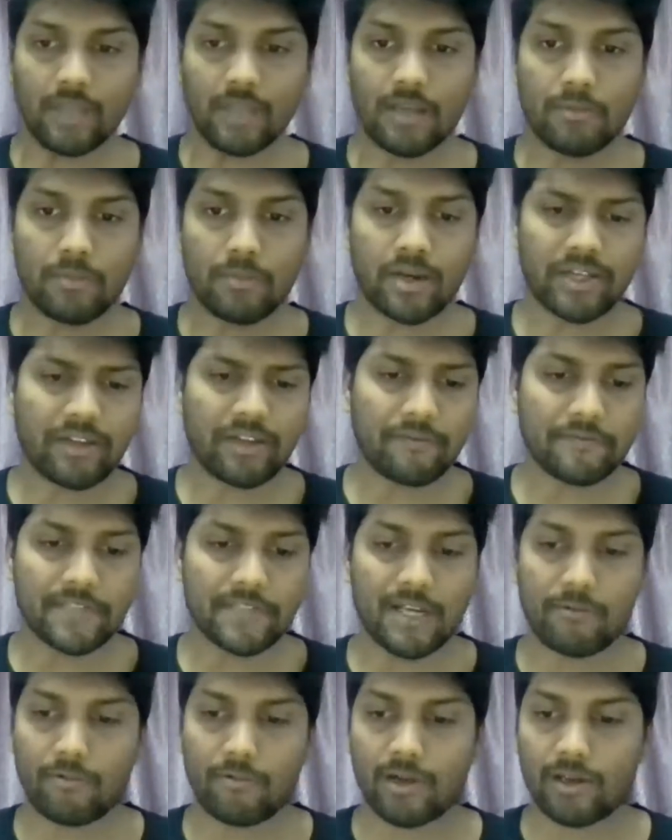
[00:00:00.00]
but if
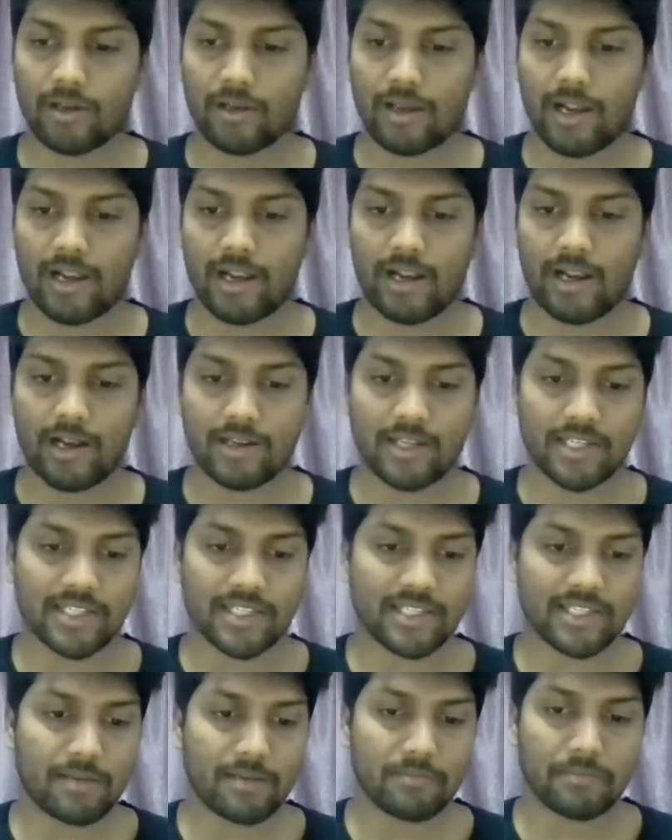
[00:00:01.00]
someone does
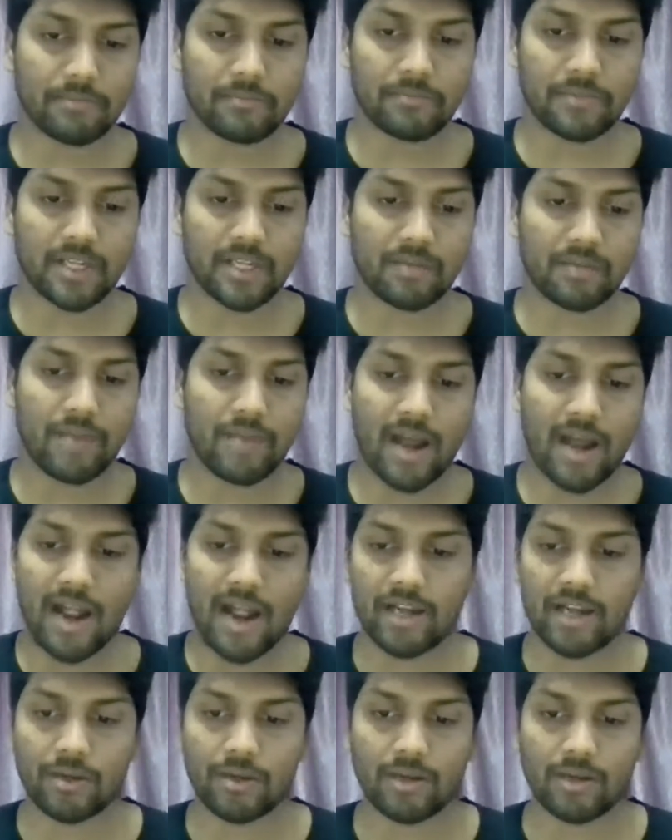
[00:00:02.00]
something
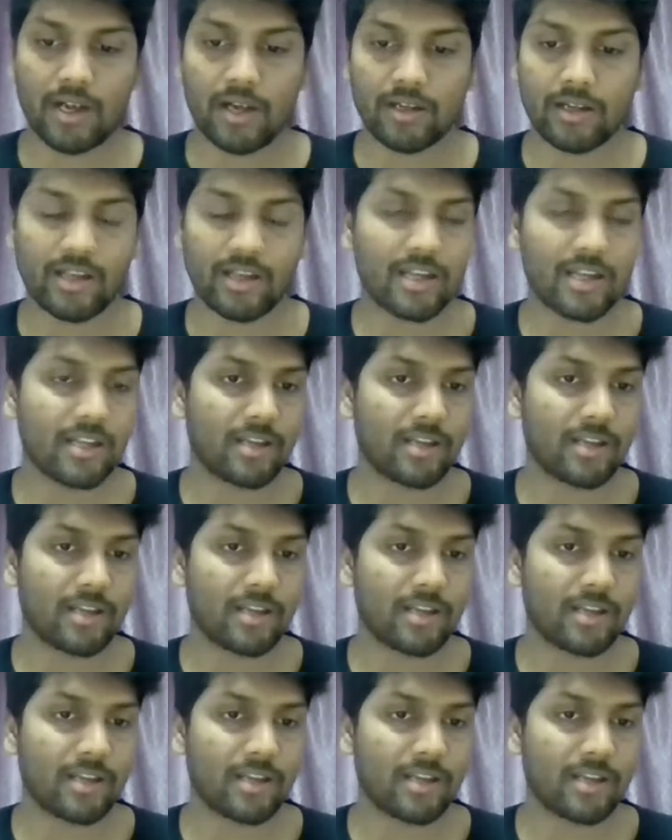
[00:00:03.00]
bad, we can't take